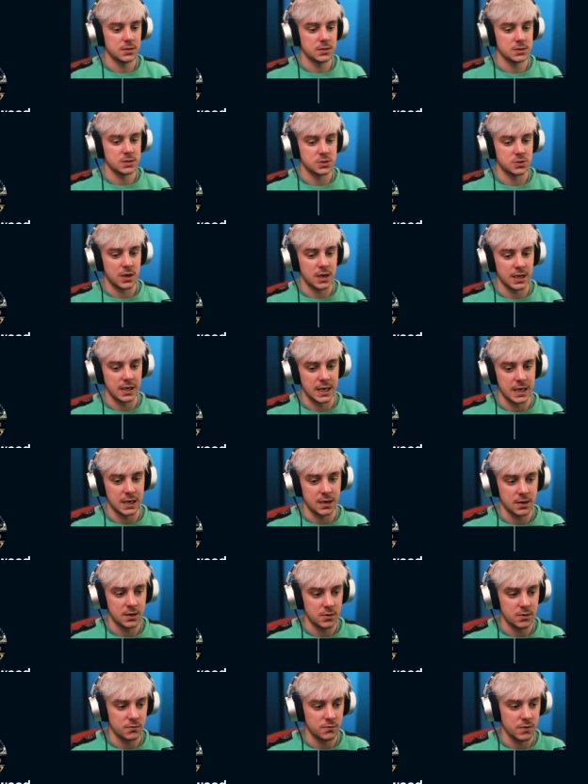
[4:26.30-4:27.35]
Let's try again.
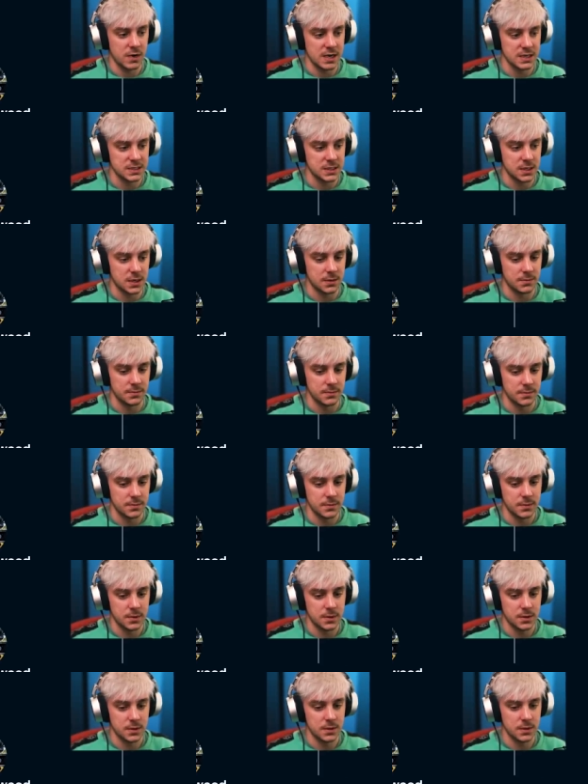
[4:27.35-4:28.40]
RiceGum.
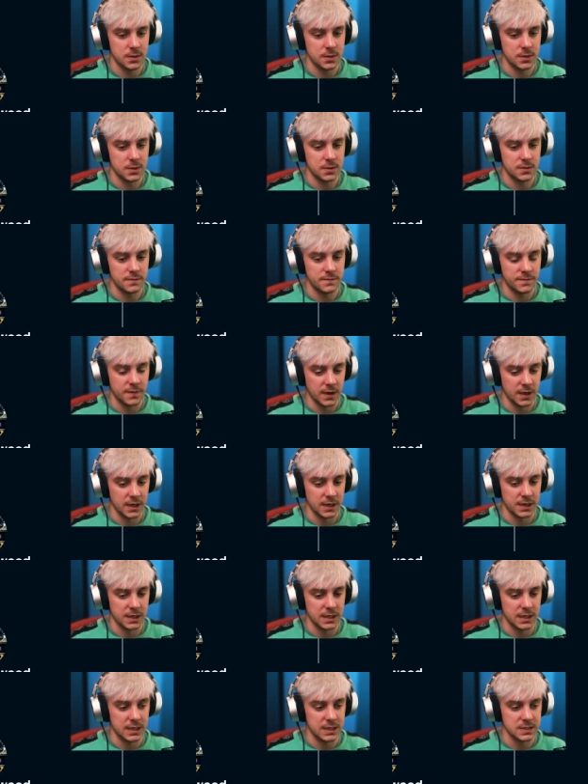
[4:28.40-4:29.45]
Fuck, I
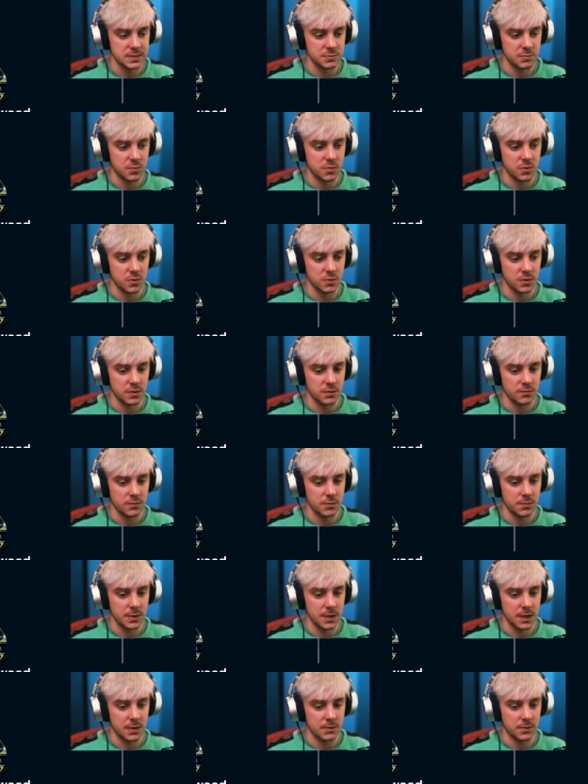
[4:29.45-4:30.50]
think he has more than
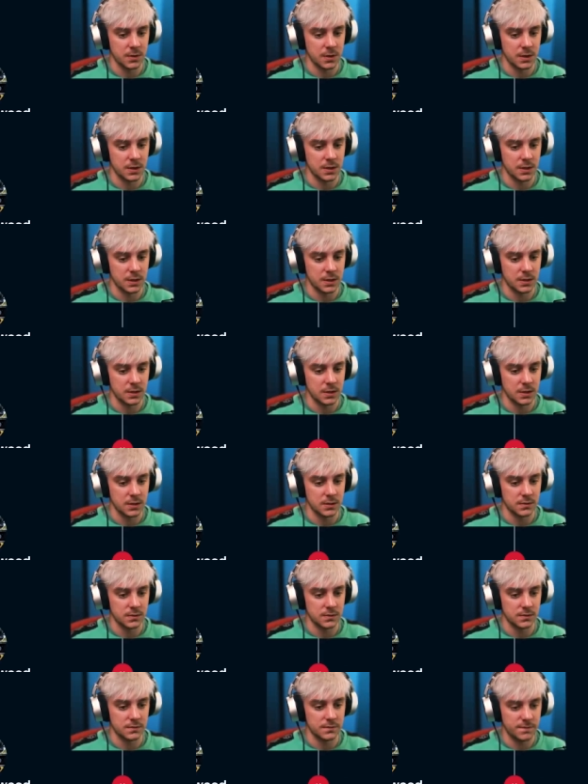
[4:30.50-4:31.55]
Roman Atwood. I think he
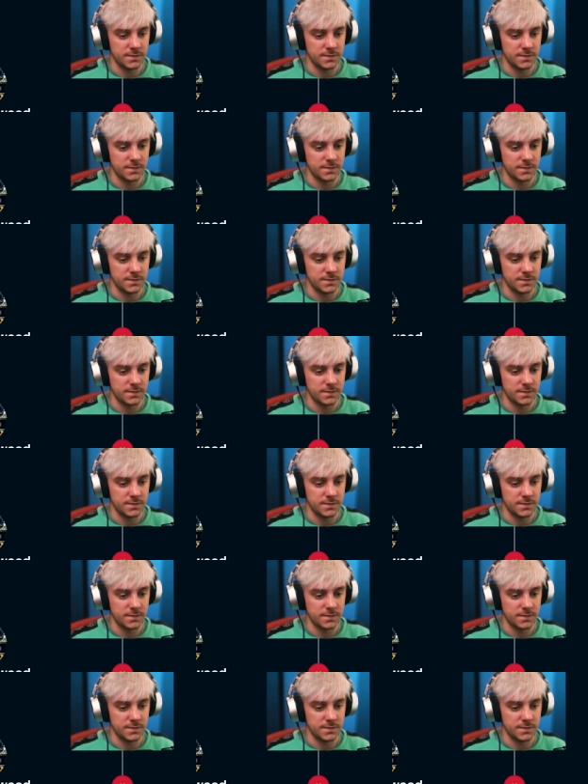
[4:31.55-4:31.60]
has.